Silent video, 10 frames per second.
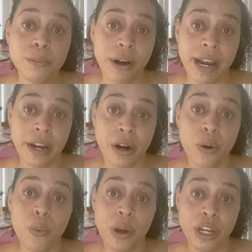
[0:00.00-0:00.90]
breaker
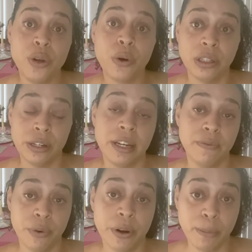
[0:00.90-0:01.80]
when you are looking
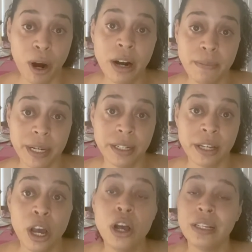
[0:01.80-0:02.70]
for an apartment.
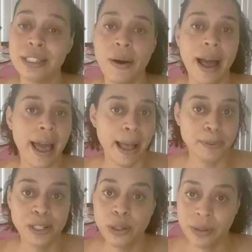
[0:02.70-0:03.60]
So
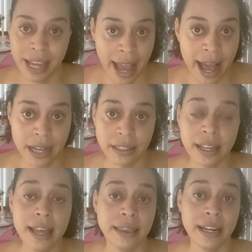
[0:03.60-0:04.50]
absolutely ask,
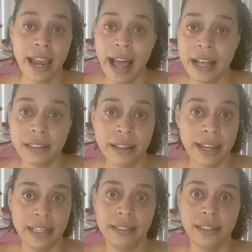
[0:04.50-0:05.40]
and then ask,
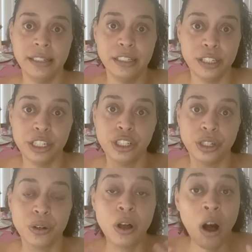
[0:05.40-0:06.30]
like, is it an
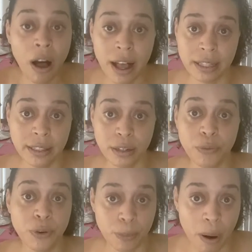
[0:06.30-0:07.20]
additional cost
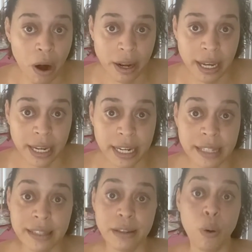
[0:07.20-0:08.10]
for parking?
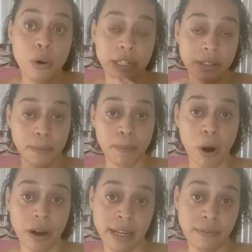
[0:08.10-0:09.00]
Or is the
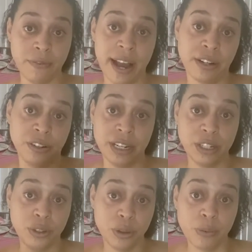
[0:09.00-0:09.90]
parking factored
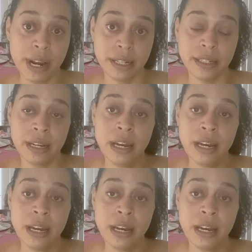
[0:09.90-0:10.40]
into the rent?